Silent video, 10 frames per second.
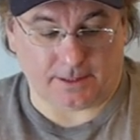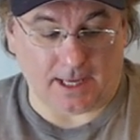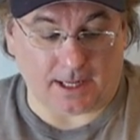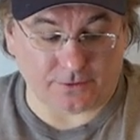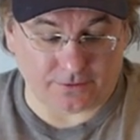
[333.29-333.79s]

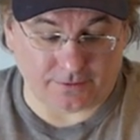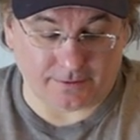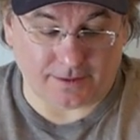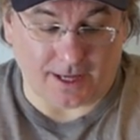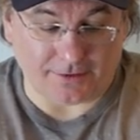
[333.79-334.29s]
That's
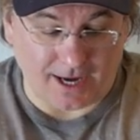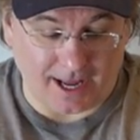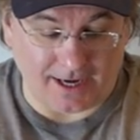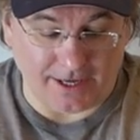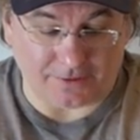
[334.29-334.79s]
that's
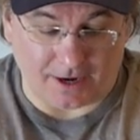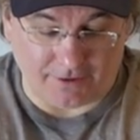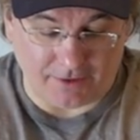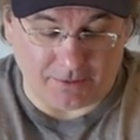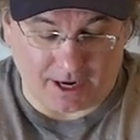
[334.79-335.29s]
kind of neat. So
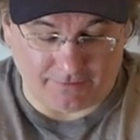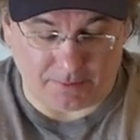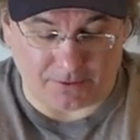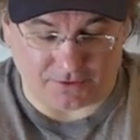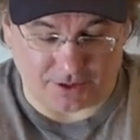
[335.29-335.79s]
every
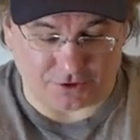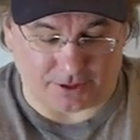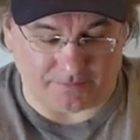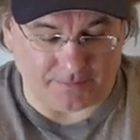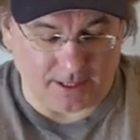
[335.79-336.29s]
every
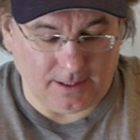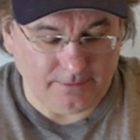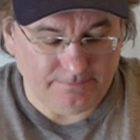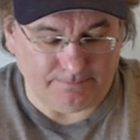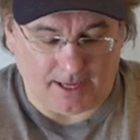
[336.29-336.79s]
position
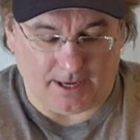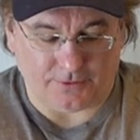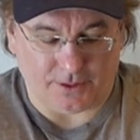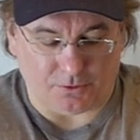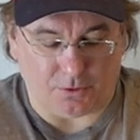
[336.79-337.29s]

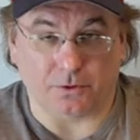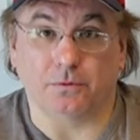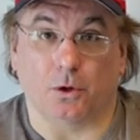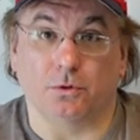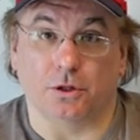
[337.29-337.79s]
has their own
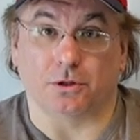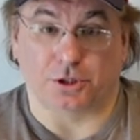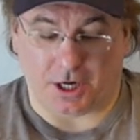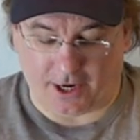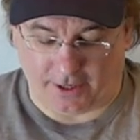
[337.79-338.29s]
own little
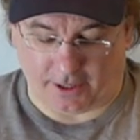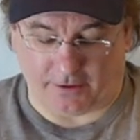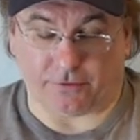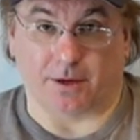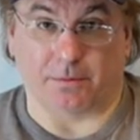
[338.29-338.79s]
chart here
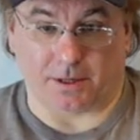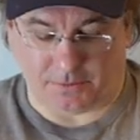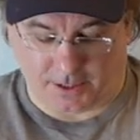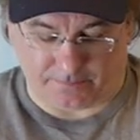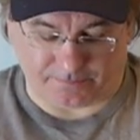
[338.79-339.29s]
if something
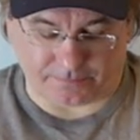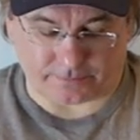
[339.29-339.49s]
comes up.